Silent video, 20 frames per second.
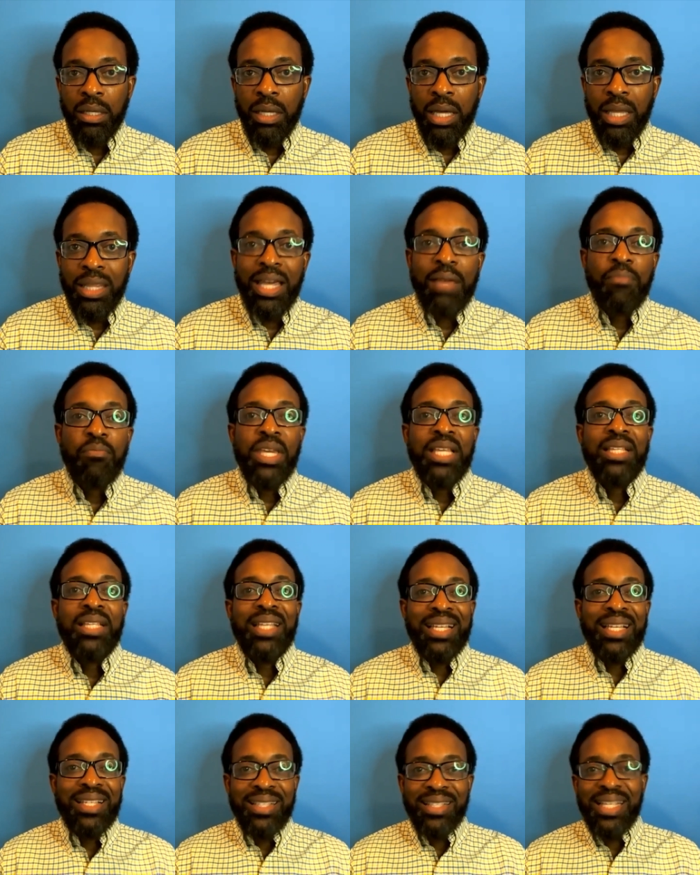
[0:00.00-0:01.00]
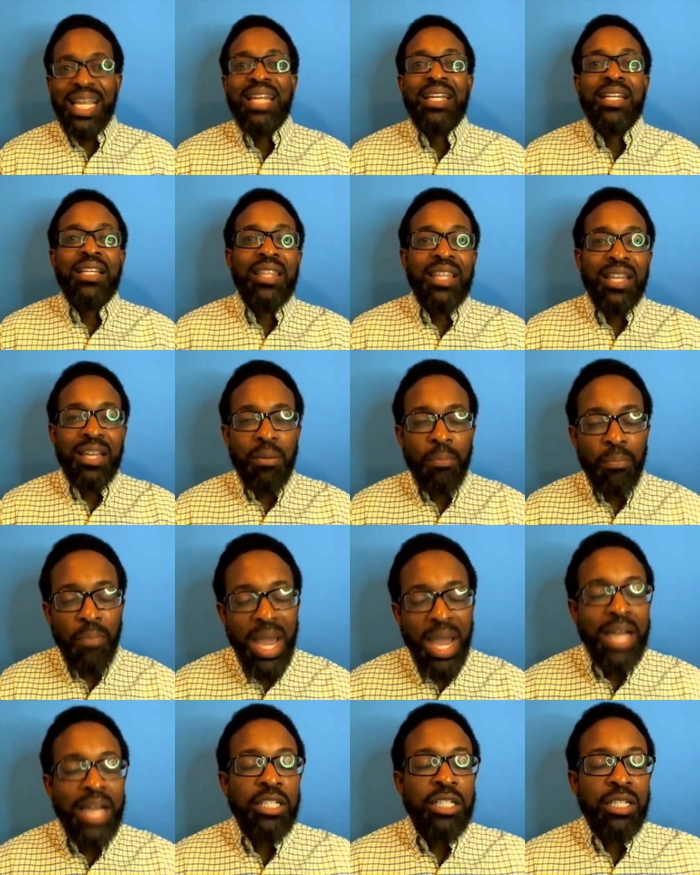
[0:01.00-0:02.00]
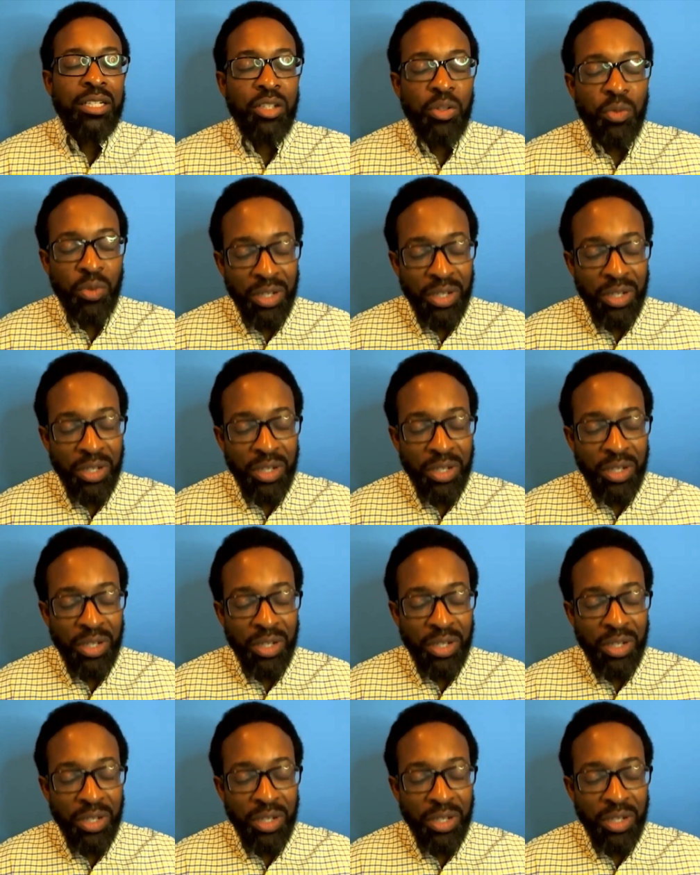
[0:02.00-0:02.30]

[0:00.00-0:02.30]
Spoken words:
And that means extending the compassion to